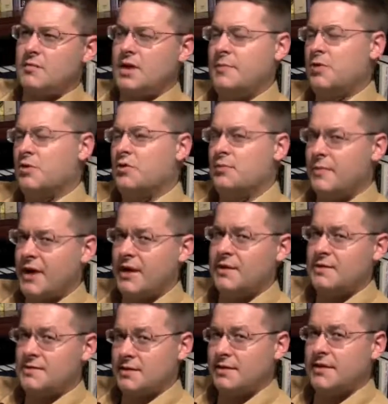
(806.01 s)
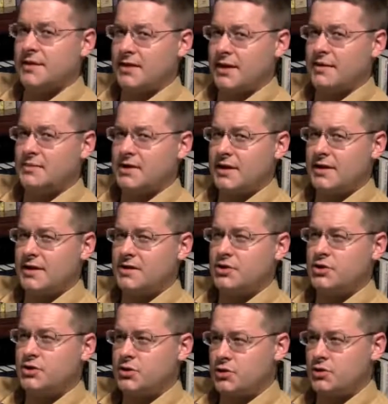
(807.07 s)
People who make silly claims like
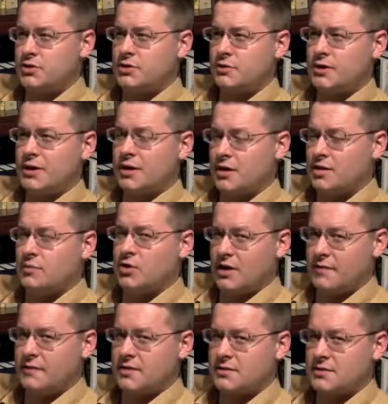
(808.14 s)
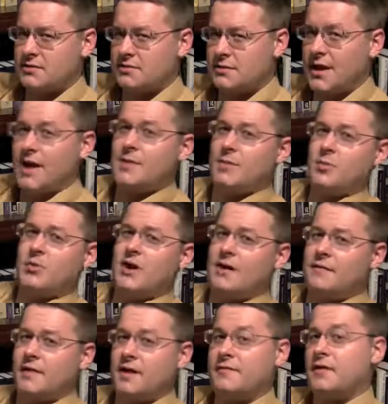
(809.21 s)
this usually aren't prophets. I am a
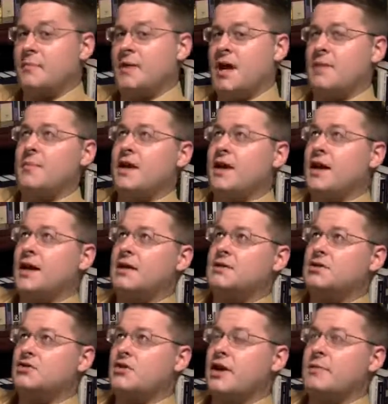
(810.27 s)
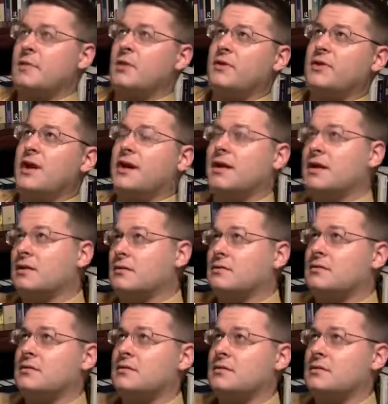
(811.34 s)
prophet. If I'm not, may God strike me with lightning.
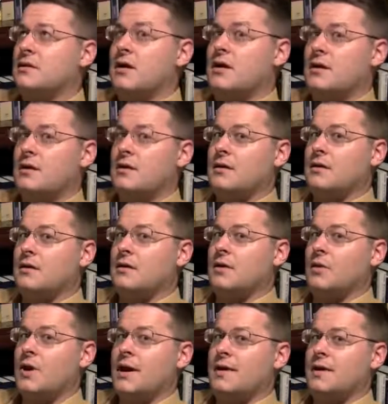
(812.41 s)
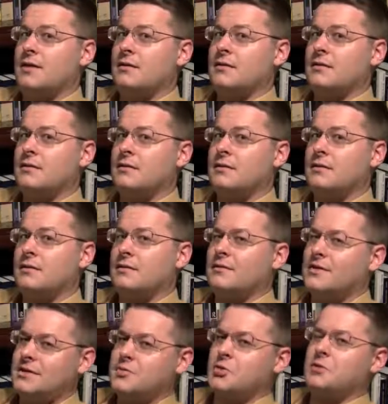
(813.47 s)
Ah, no lightning.
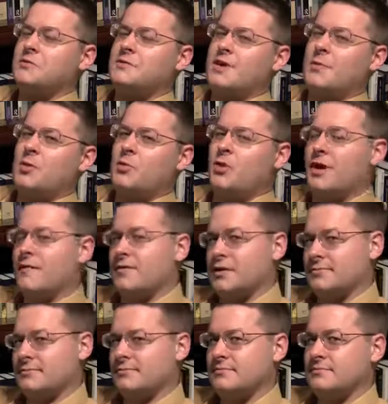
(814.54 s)
This proves I'm a prophet.